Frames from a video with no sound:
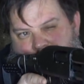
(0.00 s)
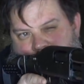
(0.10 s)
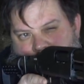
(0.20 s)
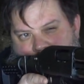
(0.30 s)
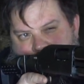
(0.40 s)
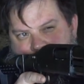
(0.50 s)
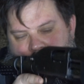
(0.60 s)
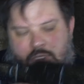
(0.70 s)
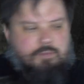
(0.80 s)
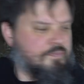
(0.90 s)
Yeah, it's pretty
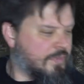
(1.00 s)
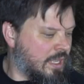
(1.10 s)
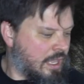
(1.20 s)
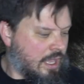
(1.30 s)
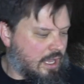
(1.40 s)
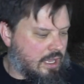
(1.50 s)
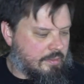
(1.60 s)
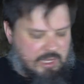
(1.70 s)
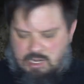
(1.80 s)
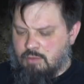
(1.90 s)
good.
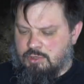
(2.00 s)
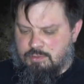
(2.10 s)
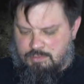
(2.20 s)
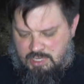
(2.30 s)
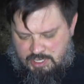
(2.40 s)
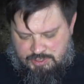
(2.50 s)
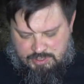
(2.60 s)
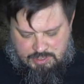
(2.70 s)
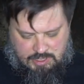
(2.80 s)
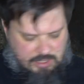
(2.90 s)
And I would
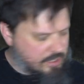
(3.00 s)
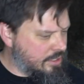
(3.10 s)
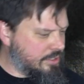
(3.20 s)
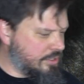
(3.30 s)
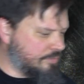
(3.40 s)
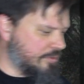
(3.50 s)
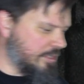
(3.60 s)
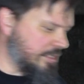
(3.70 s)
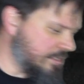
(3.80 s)
imagine that this is pretty